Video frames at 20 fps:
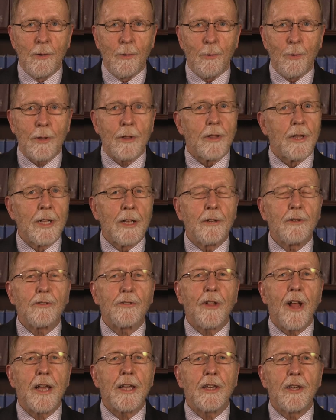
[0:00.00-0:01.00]
With
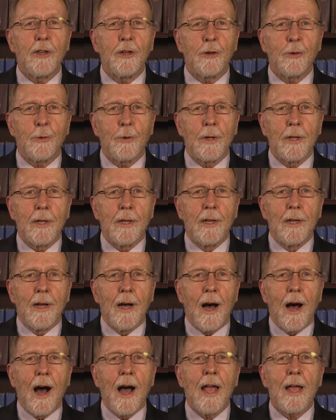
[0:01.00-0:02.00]
leaders like you,
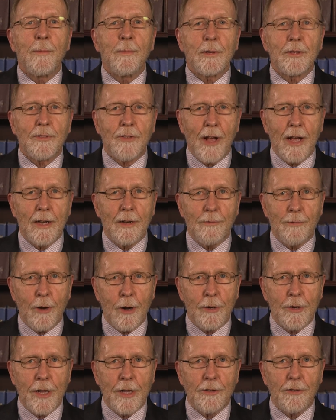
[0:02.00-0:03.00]
I am excited for
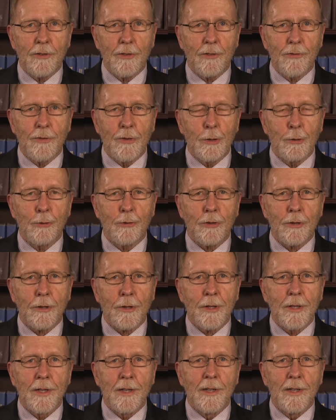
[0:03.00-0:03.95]
our nation's future.